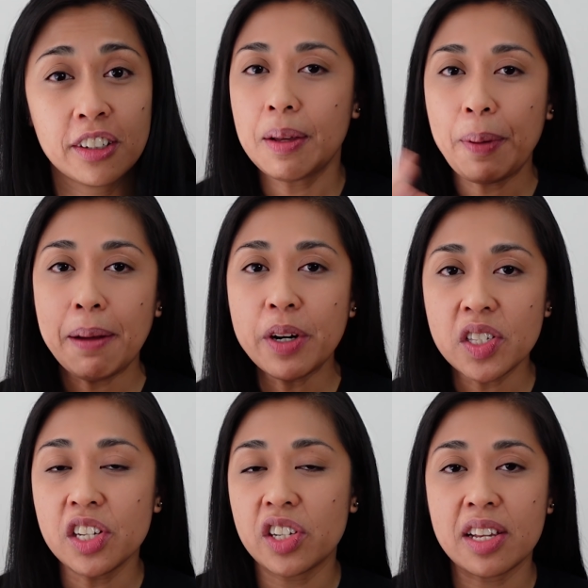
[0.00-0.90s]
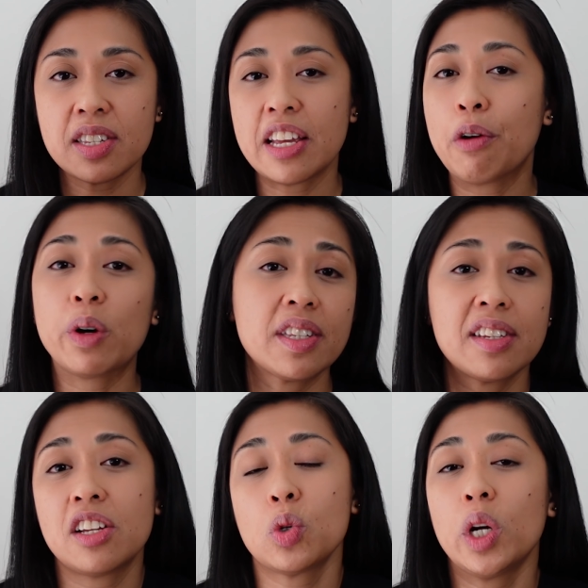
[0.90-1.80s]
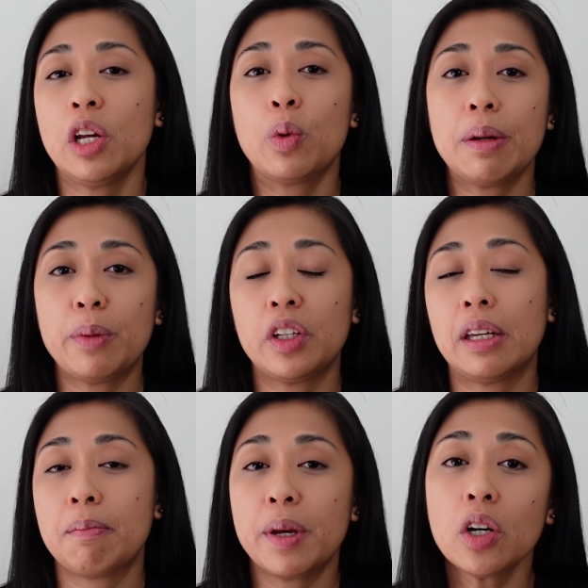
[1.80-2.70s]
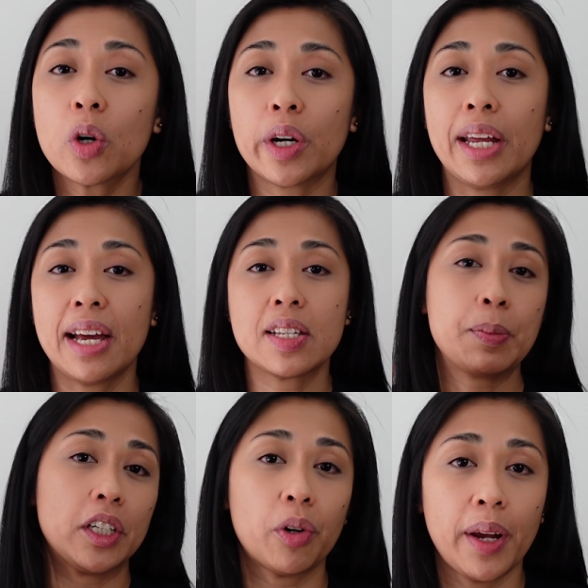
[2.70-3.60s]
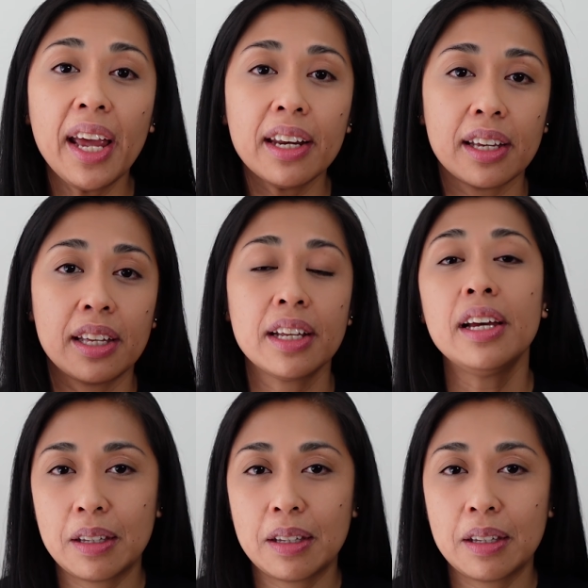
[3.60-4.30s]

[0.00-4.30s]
And the paper suggests that once that 21 million Bitcoin has been created,